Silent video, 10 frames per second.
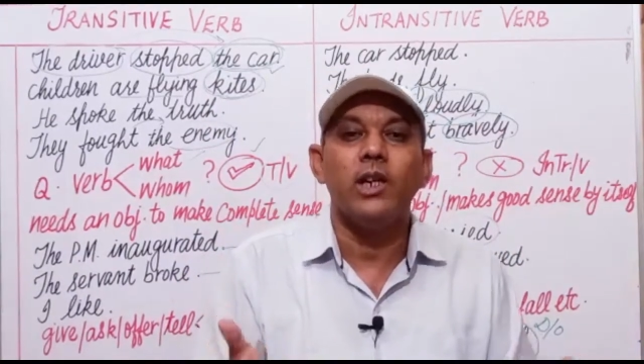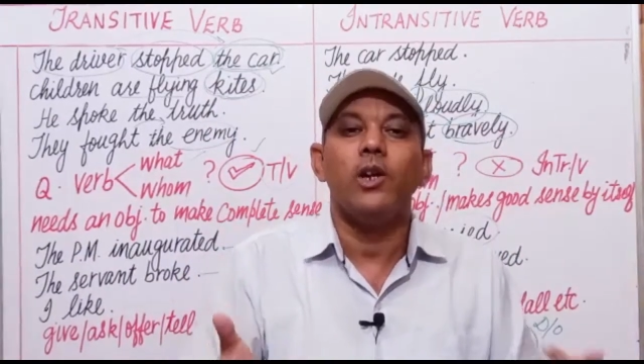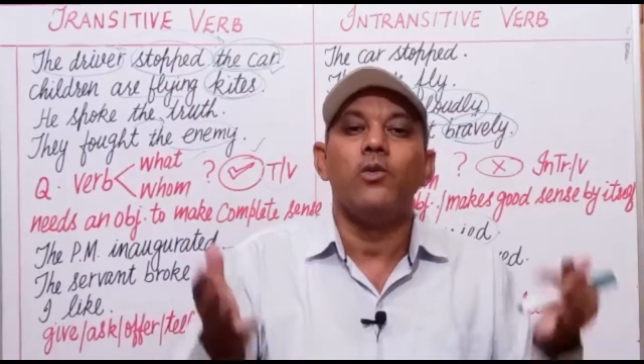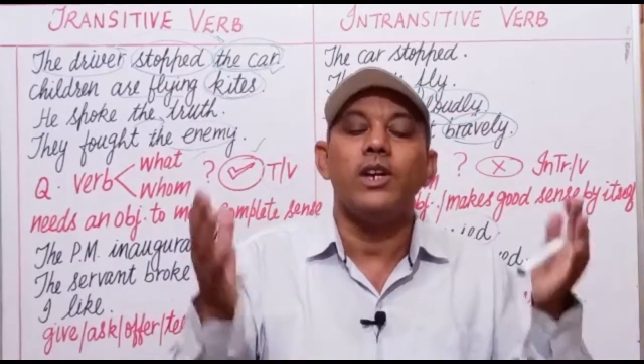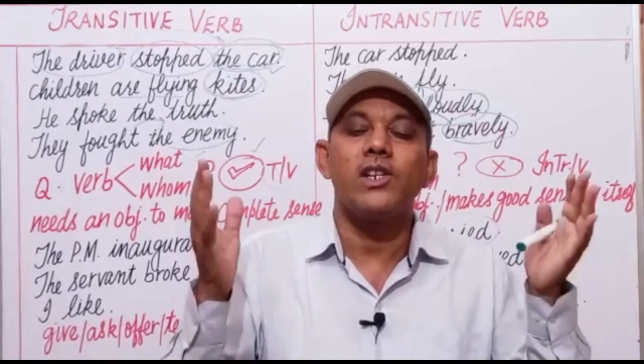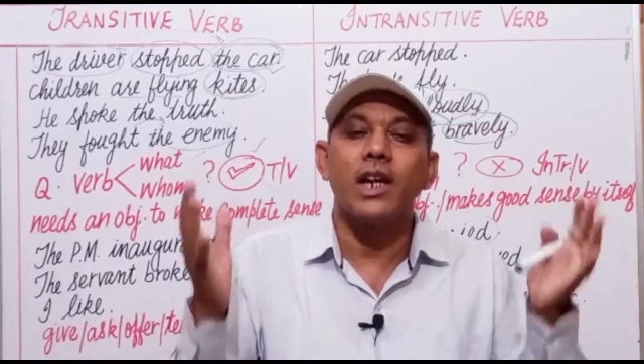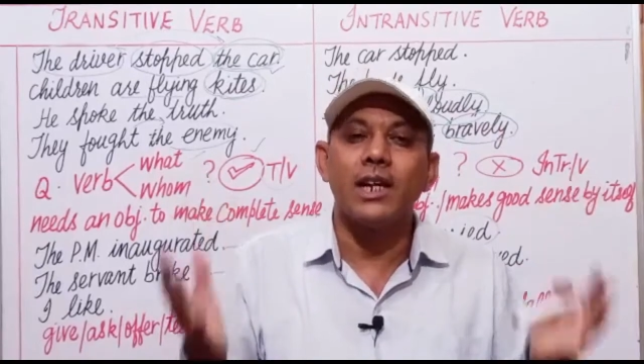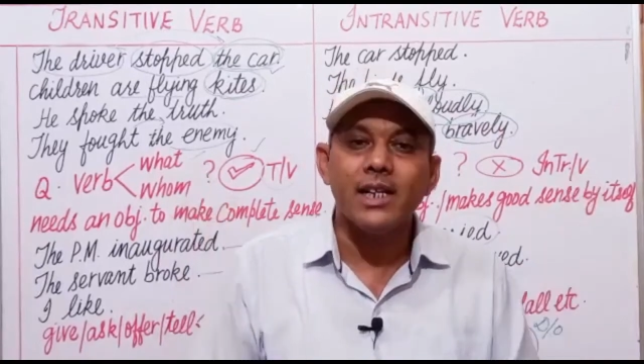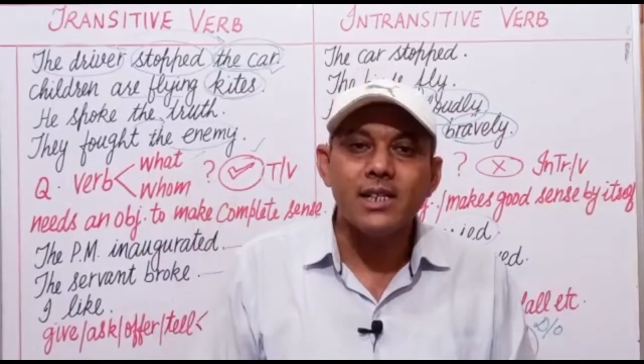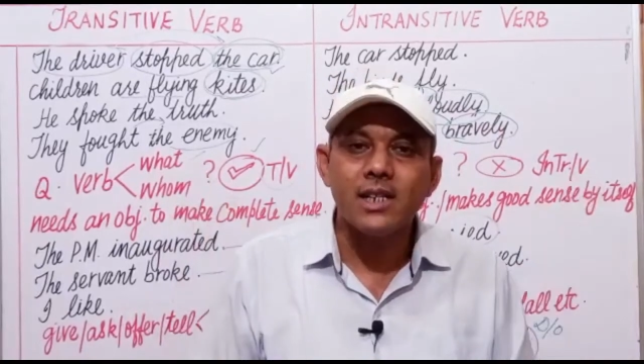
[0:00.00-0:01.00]
We shall
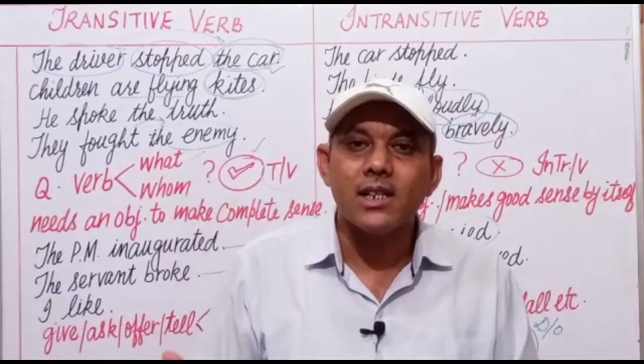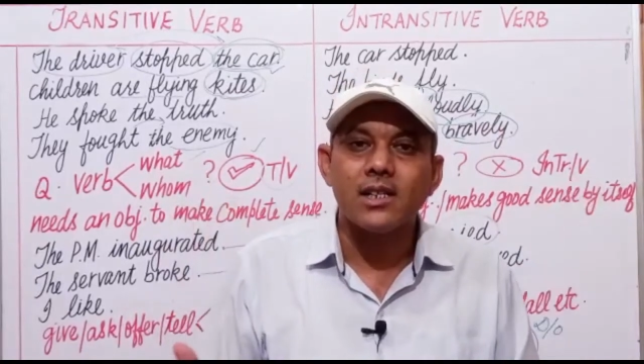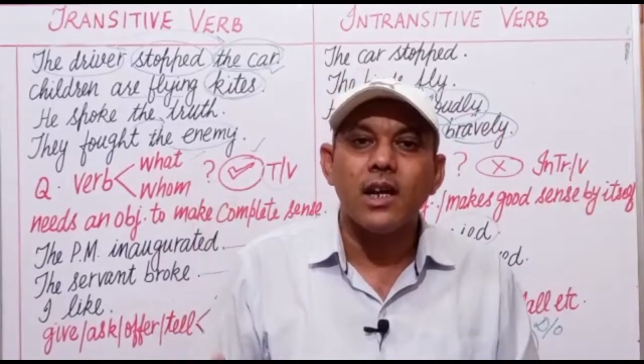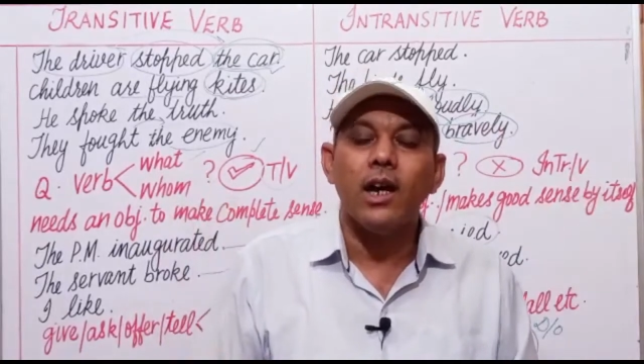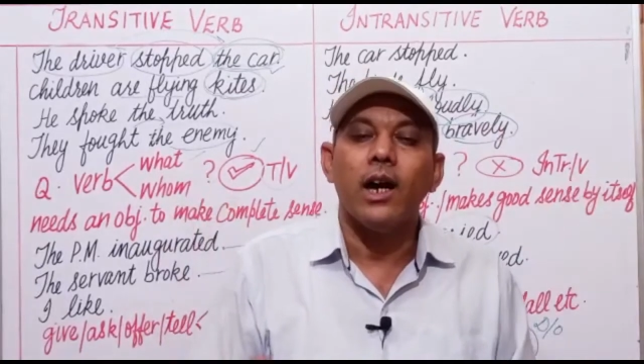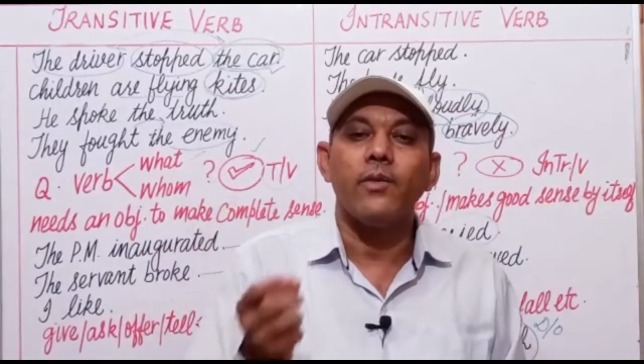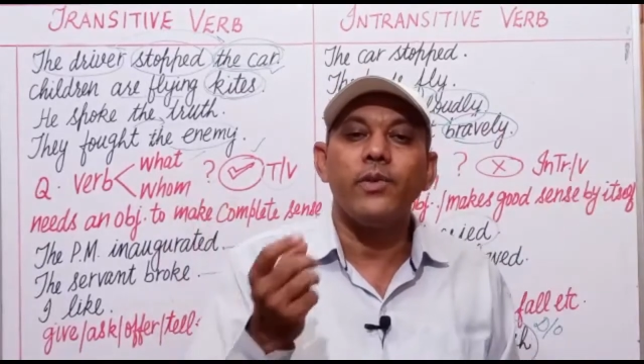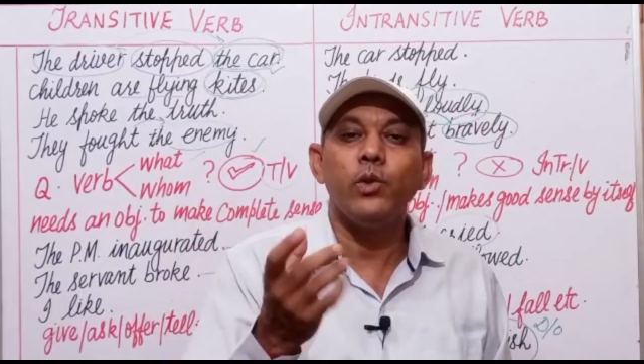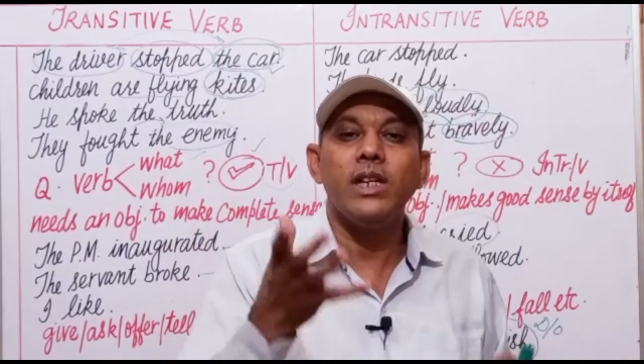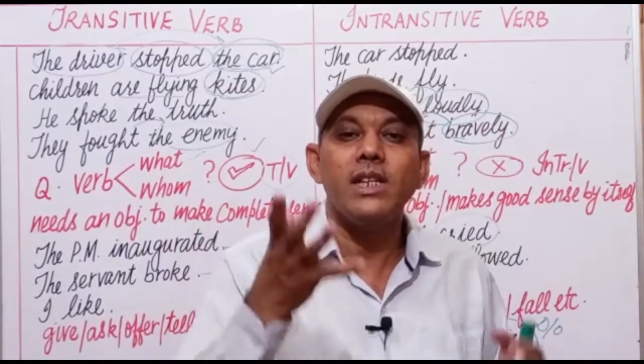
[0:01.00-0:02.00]
discuss
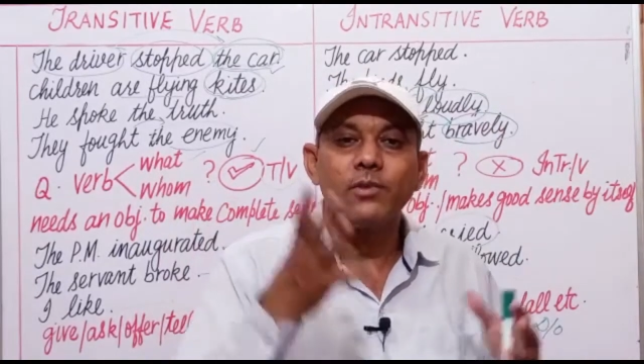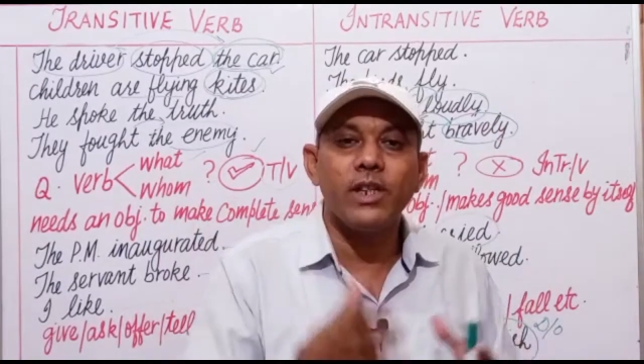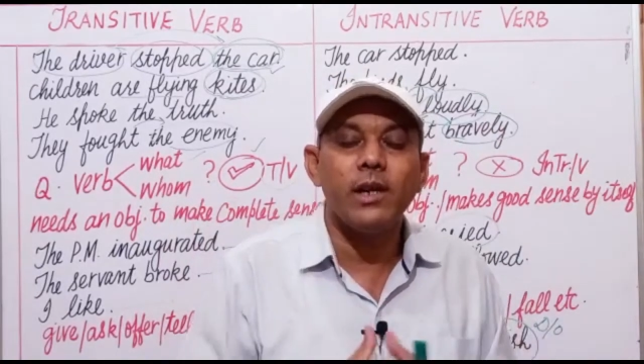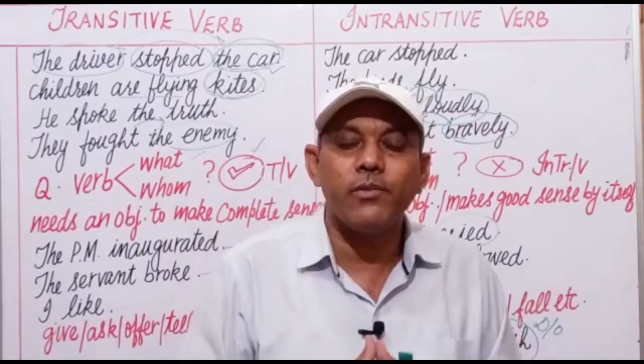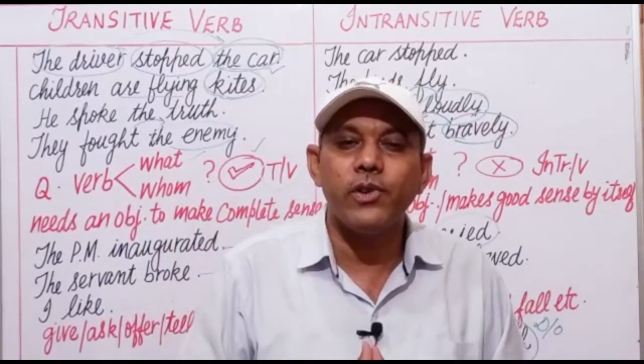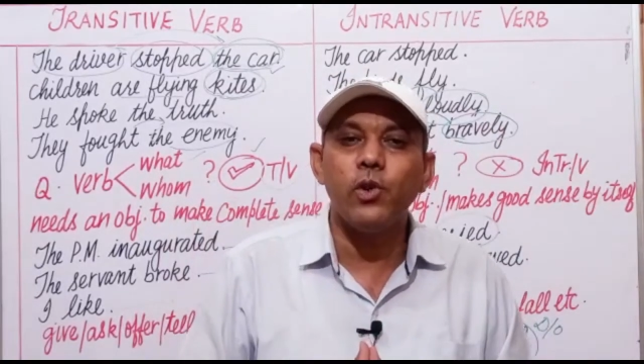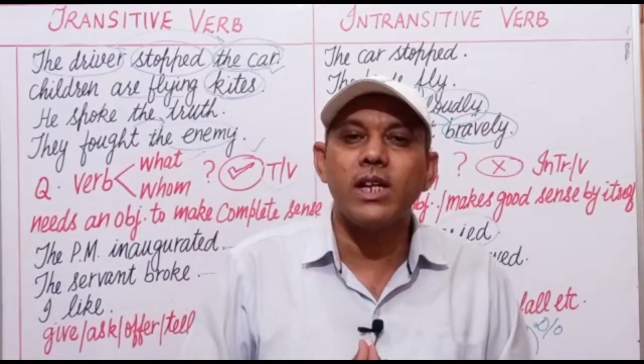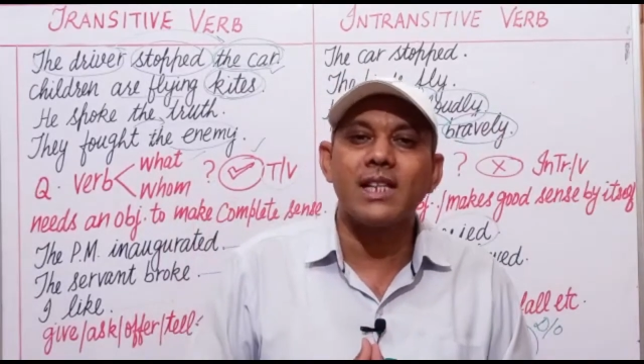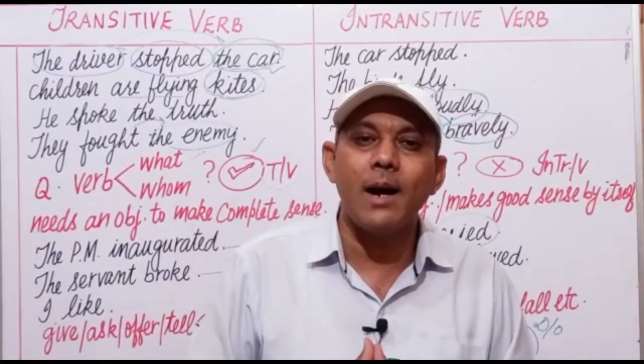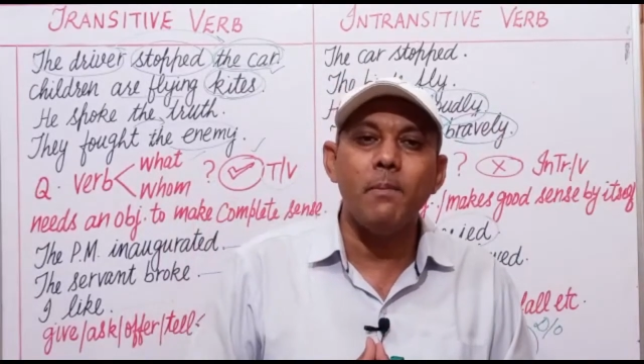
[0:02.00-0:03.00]
with a few
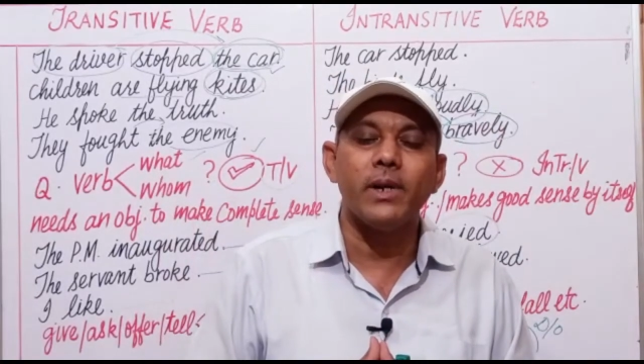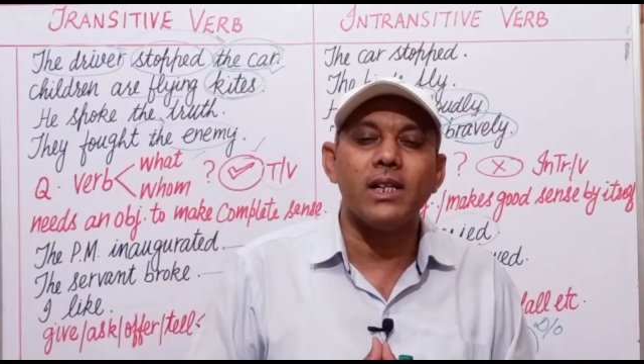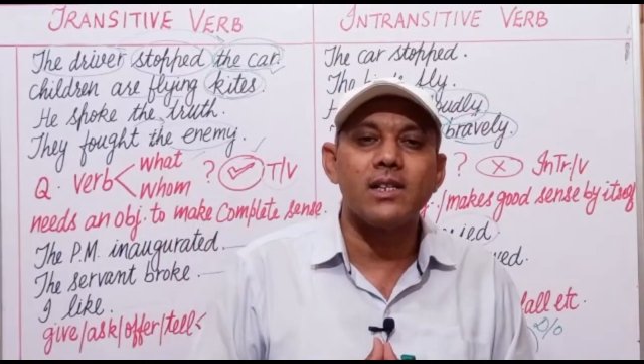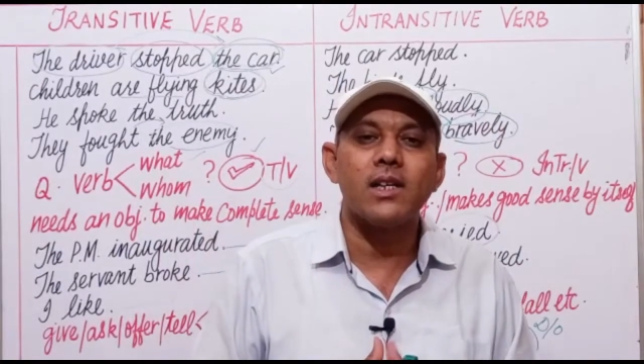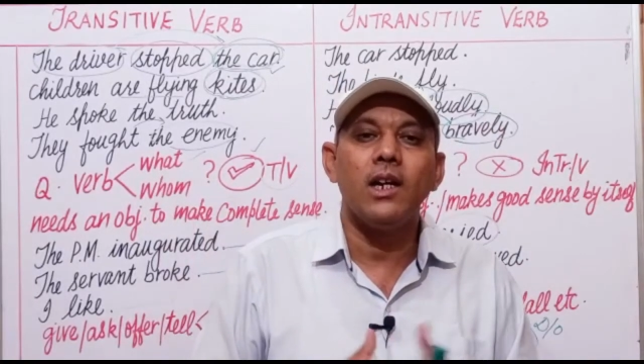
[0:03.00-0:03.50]
examples